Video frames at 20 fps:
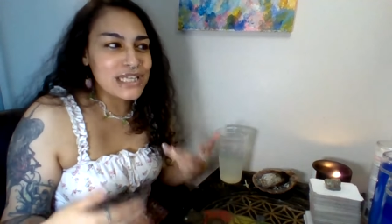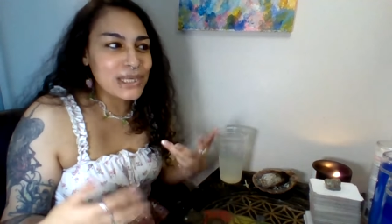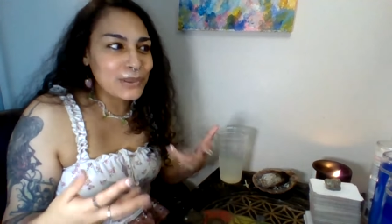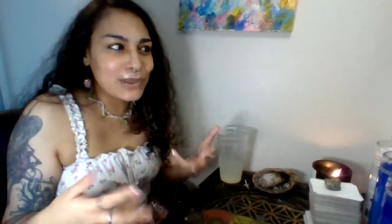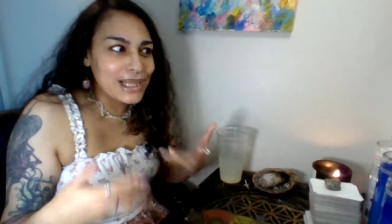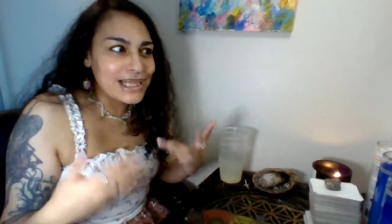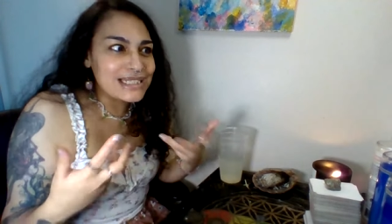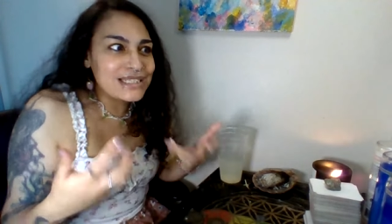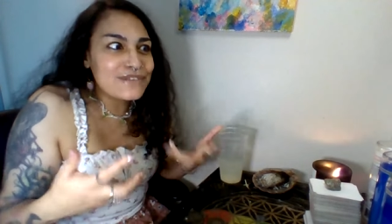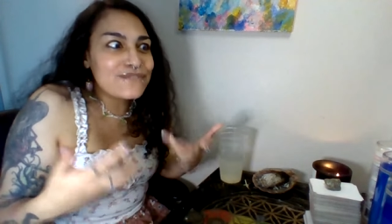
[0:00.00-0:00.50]
They were
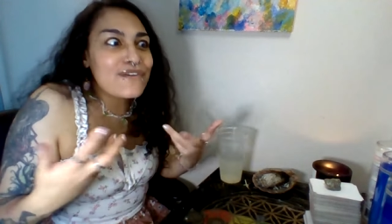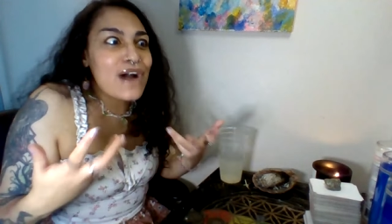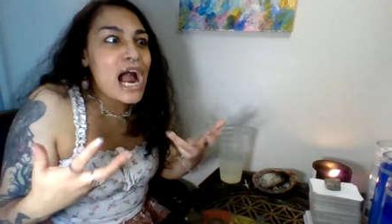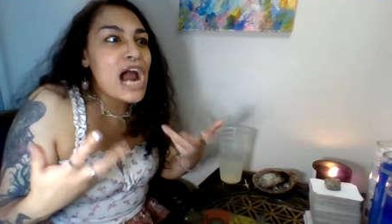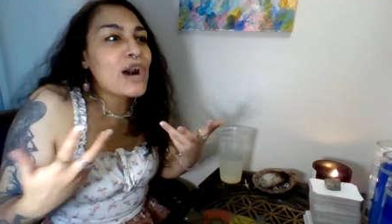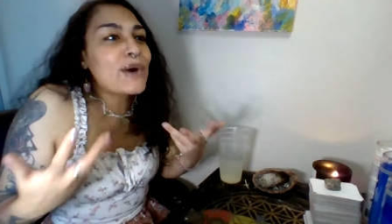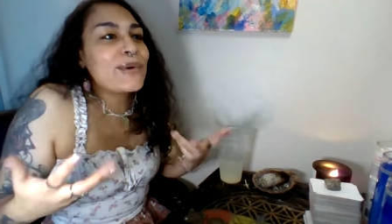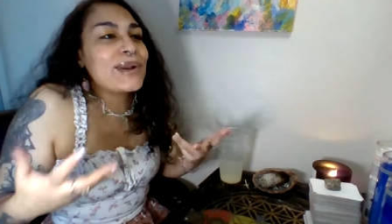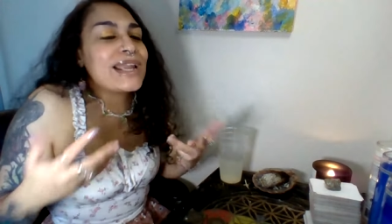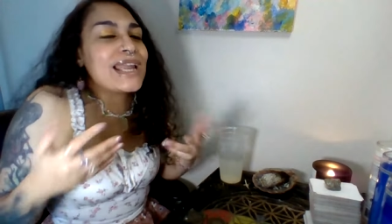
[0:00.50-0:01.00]
like
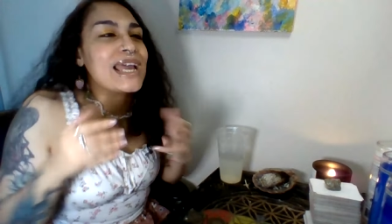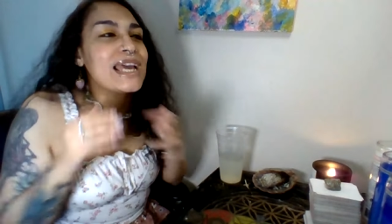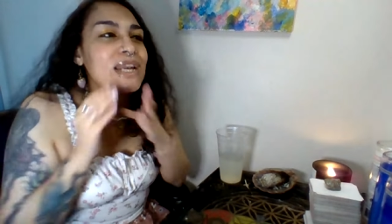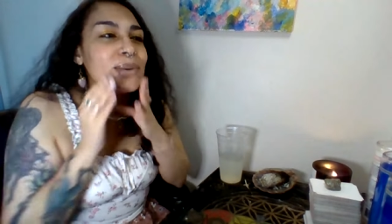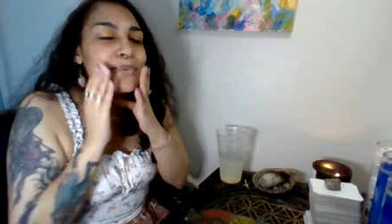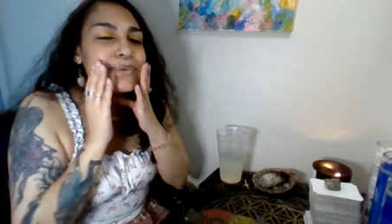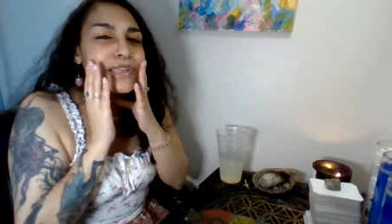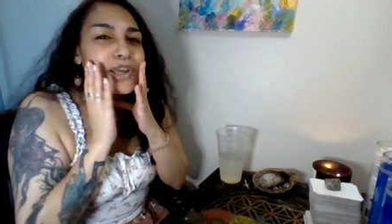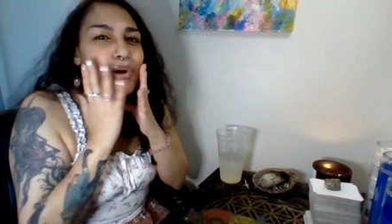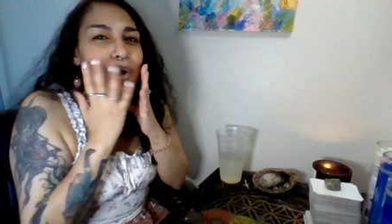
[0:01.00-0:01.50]
devouring it, and it
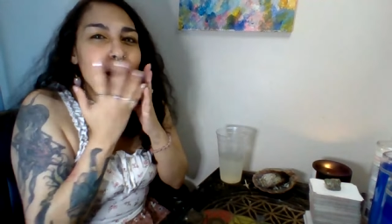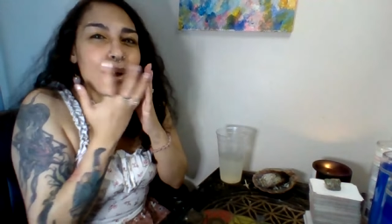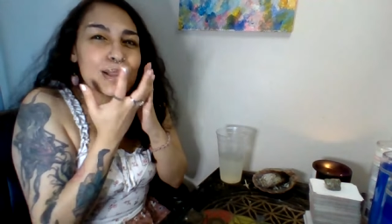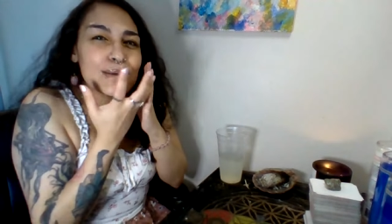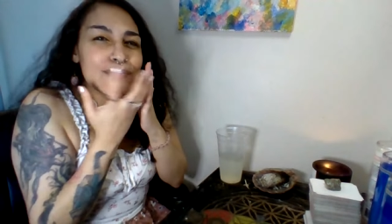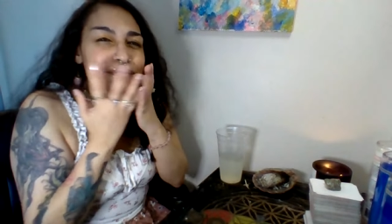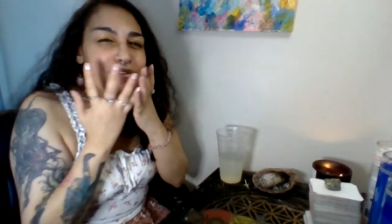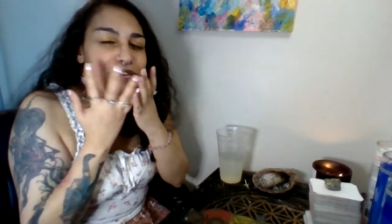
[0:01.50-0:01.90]
was like all over